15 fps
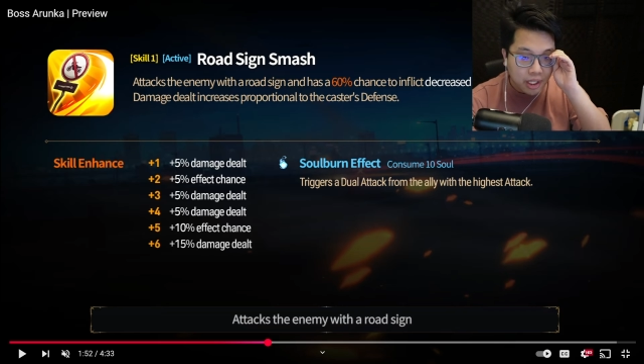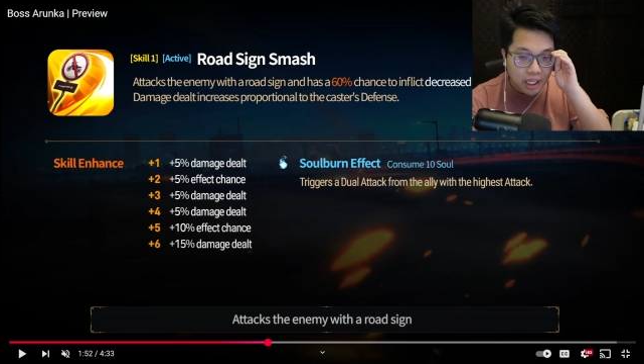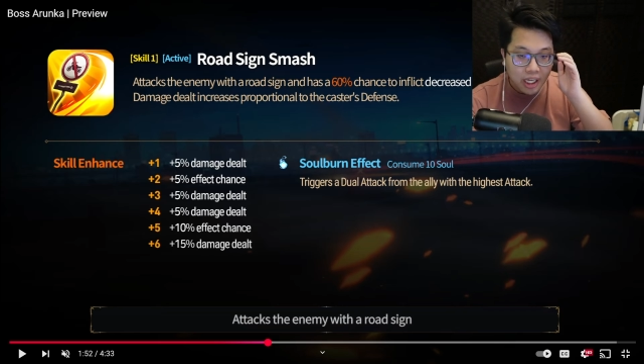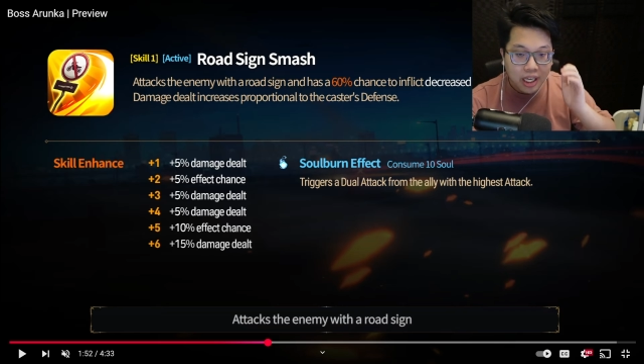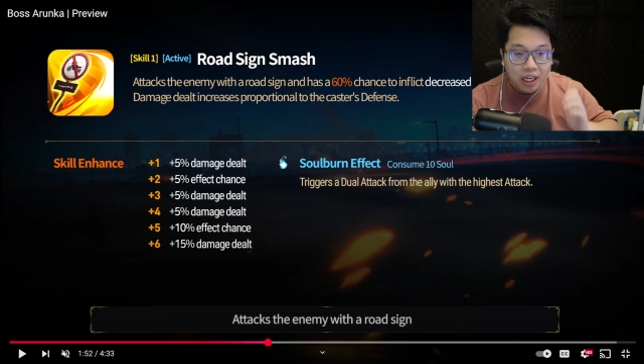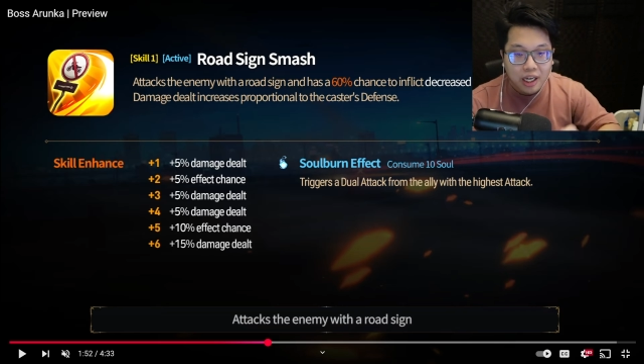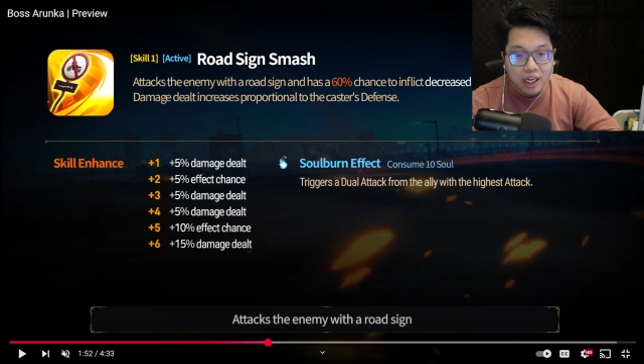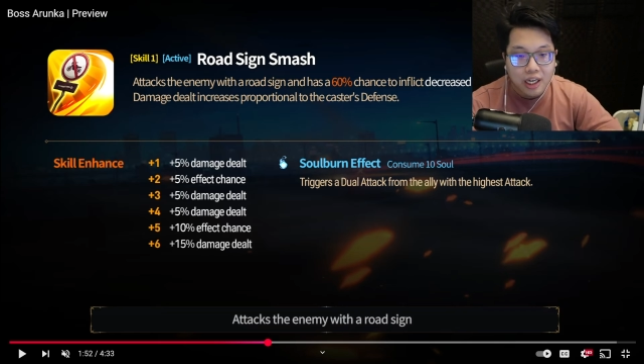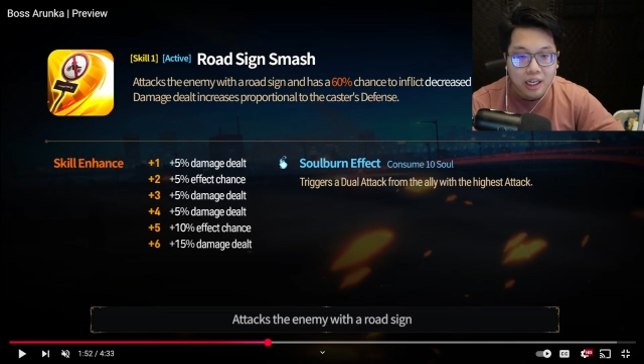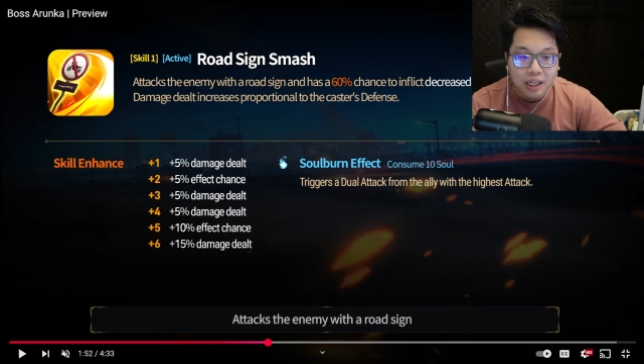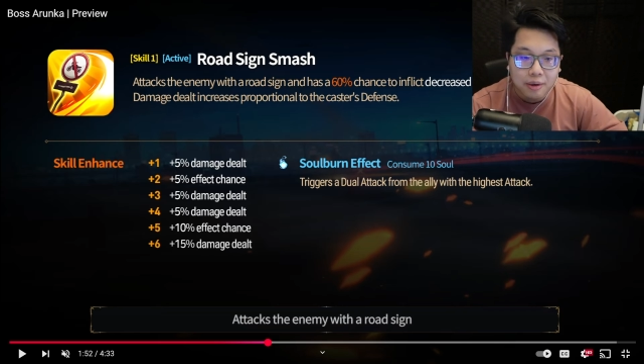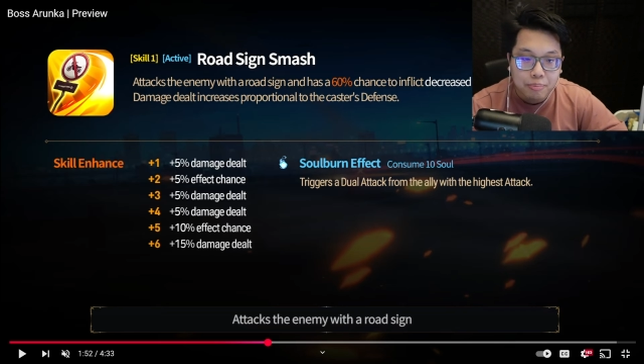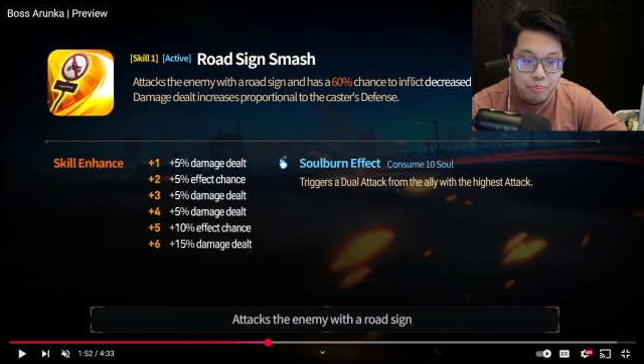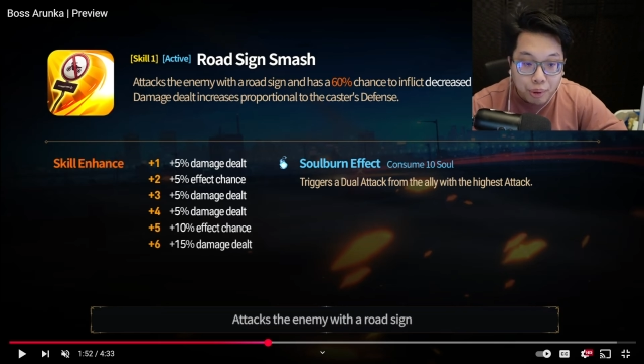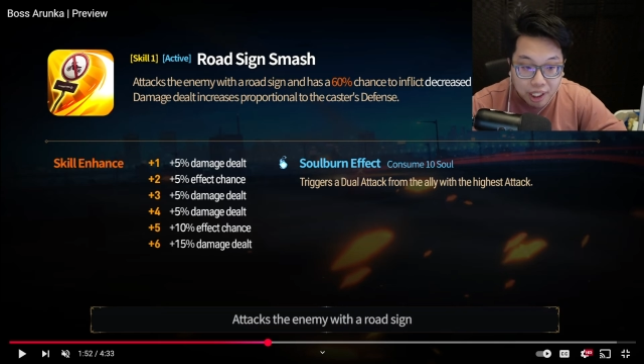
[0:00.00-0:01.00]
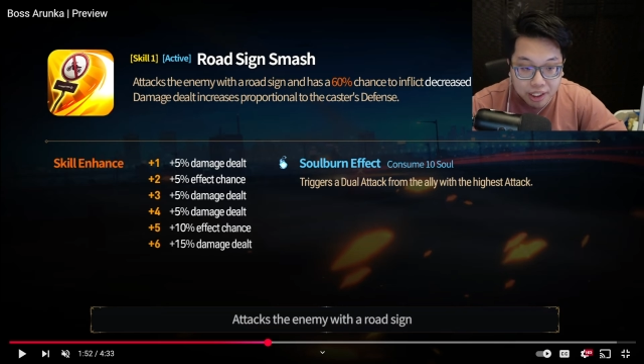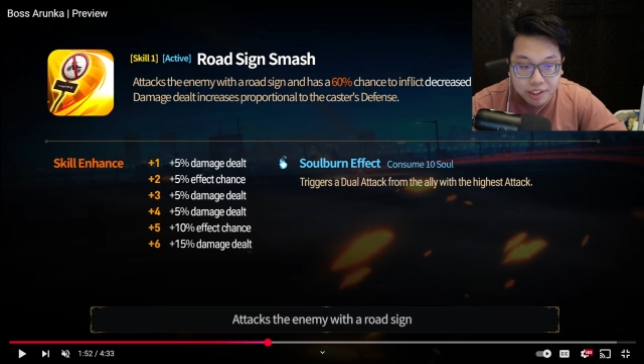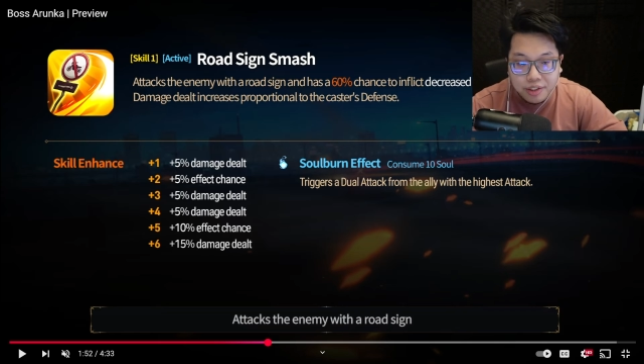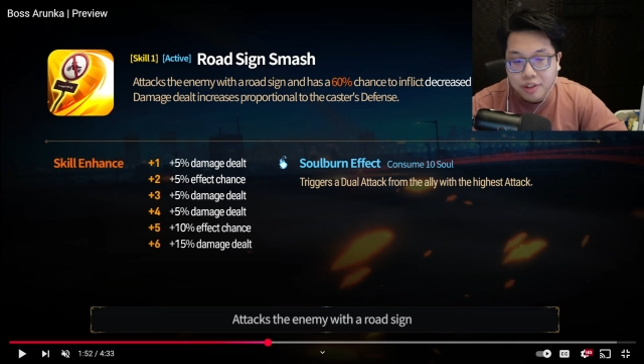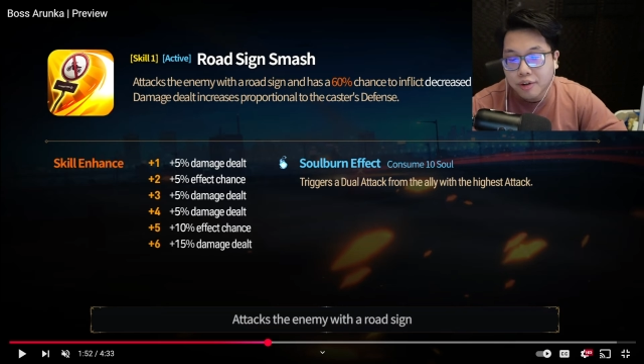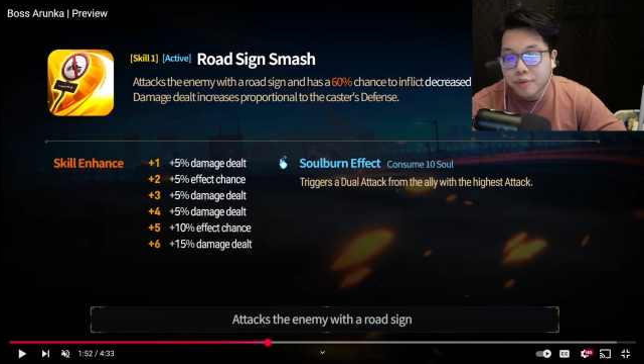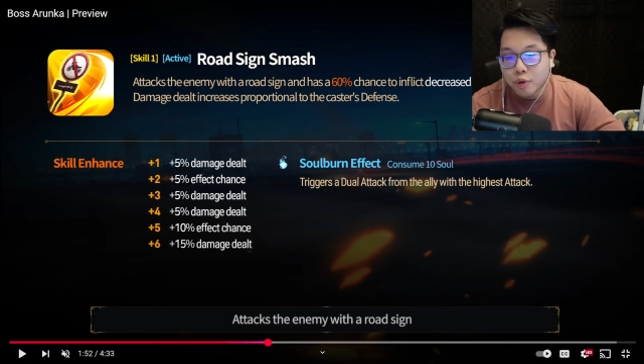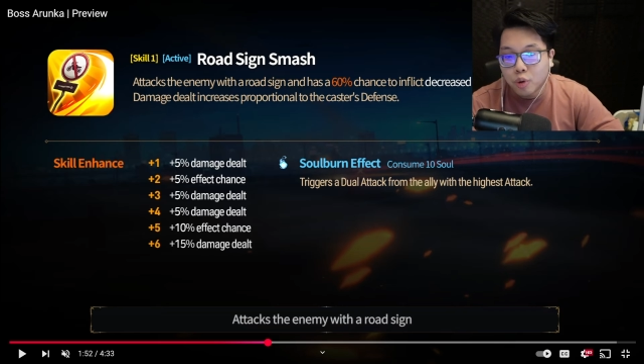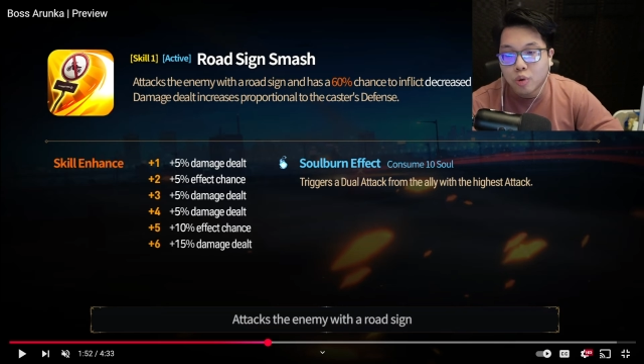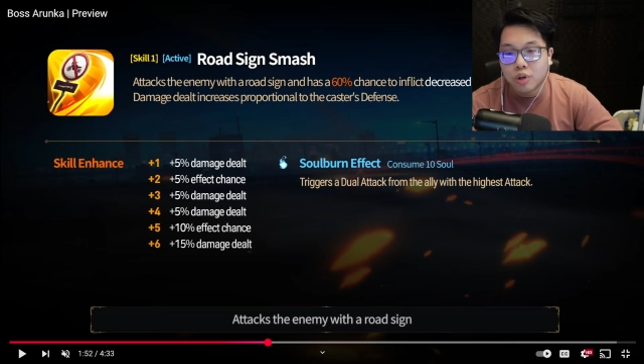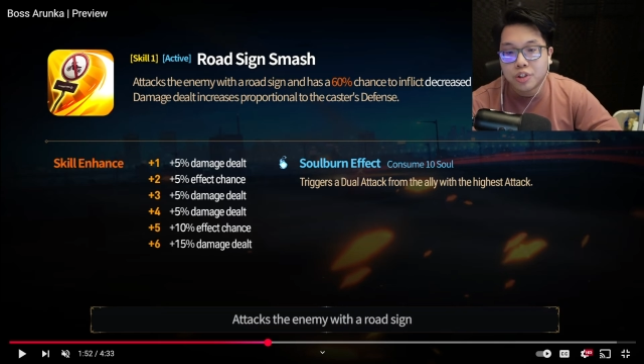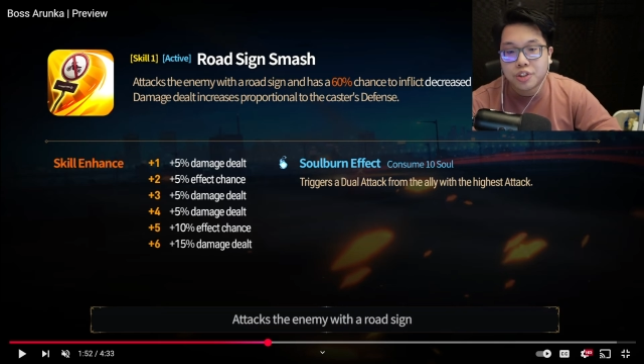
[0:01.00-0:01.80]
But of course,